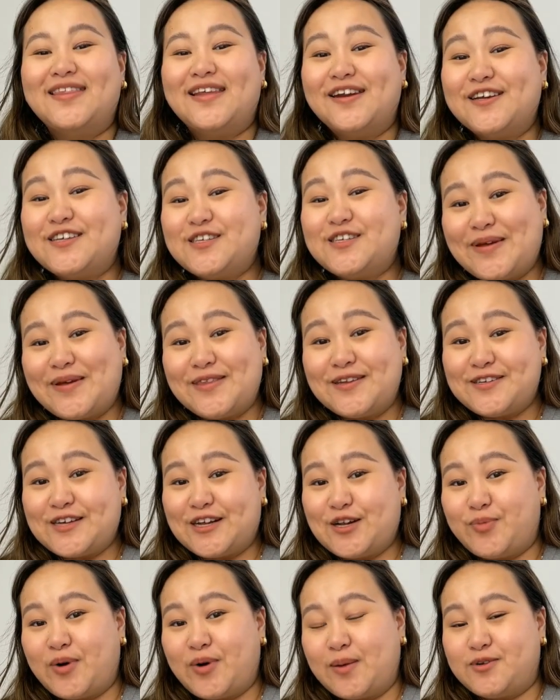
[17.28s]
Then expand the
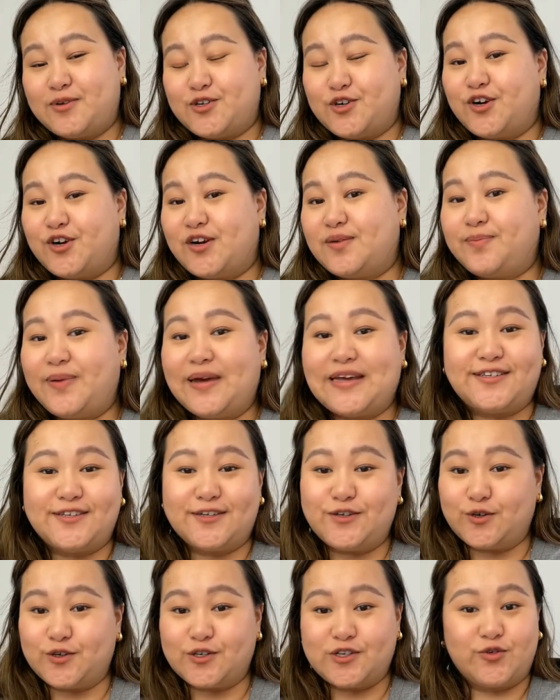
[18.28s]
teleprompter and paste
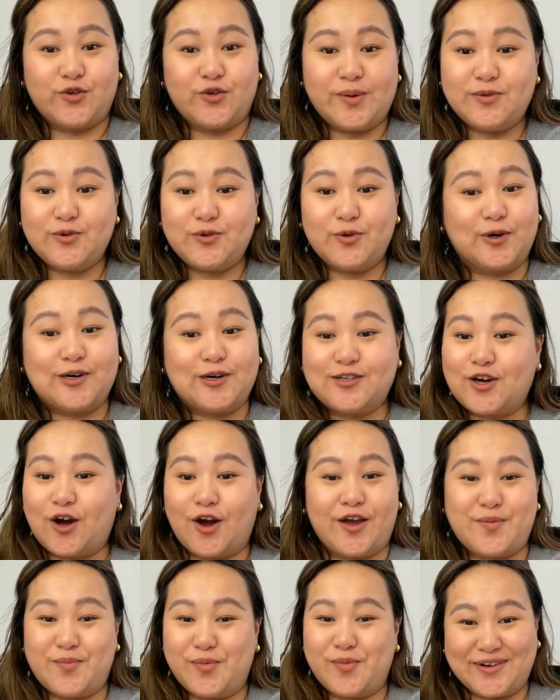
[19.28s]
in your script or
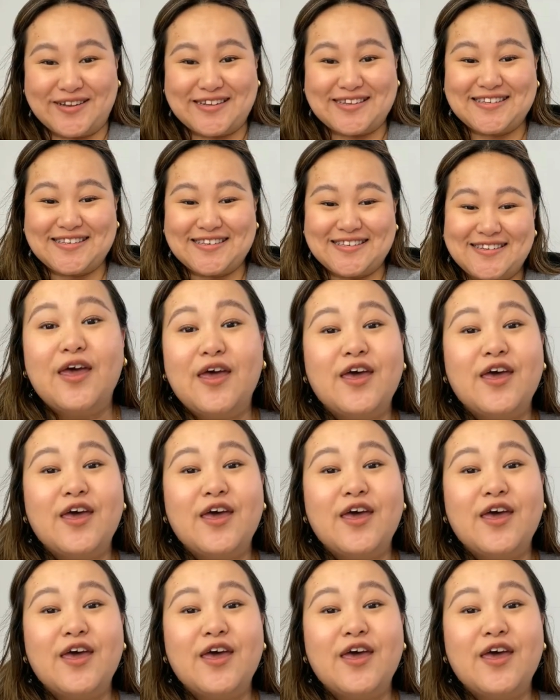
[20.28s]
talking points.